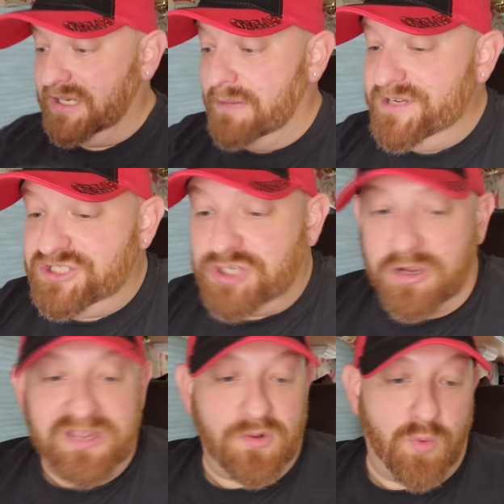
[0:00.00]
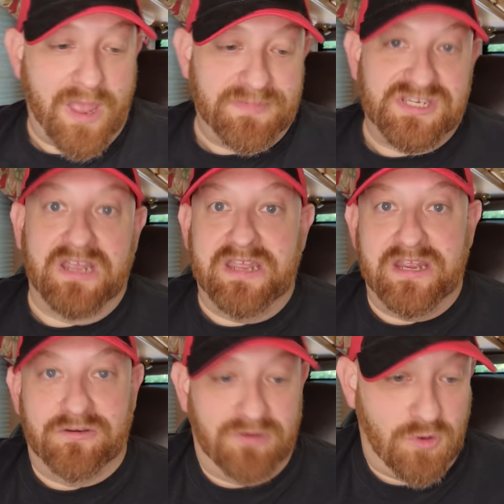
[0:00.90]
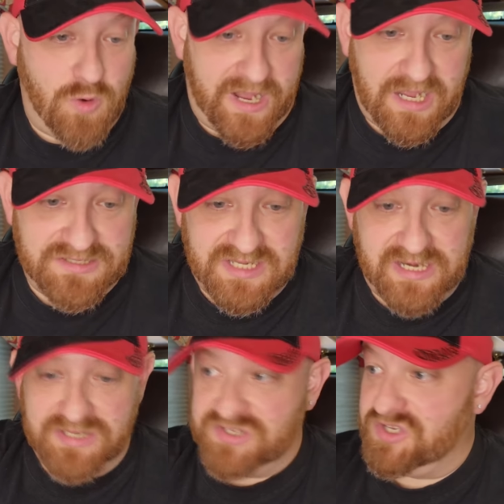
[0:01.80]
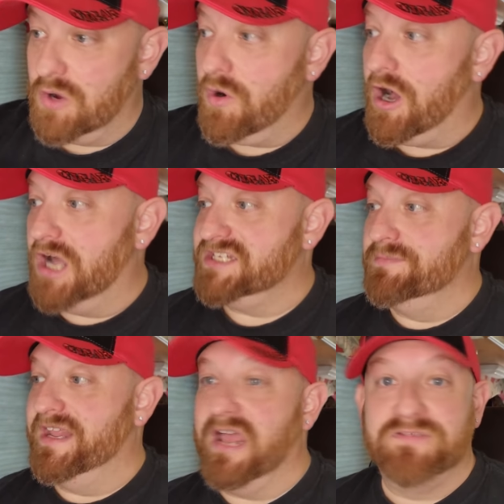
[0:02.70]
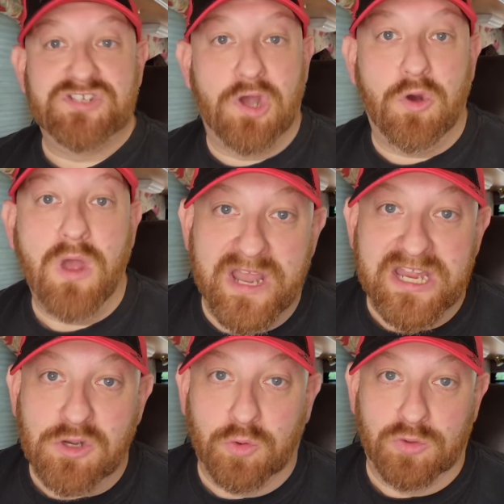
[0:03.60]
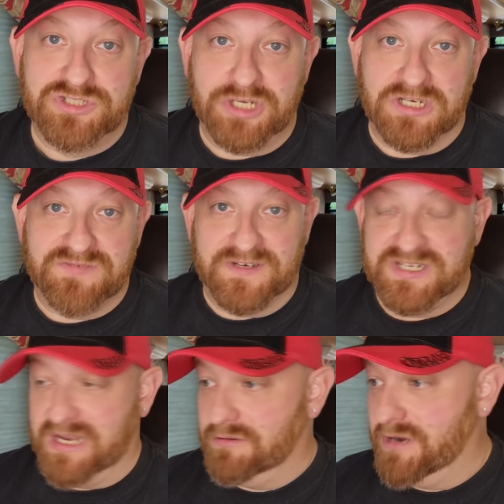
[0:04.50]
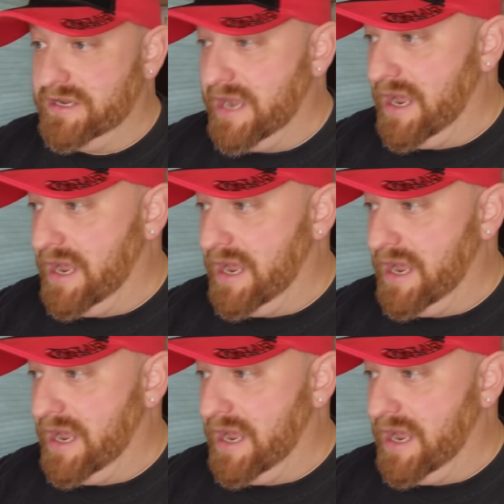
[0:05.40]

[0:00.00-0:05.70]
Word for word: But let me show you the website here real quick because it is so awesome. They have so many cool shirts for sale right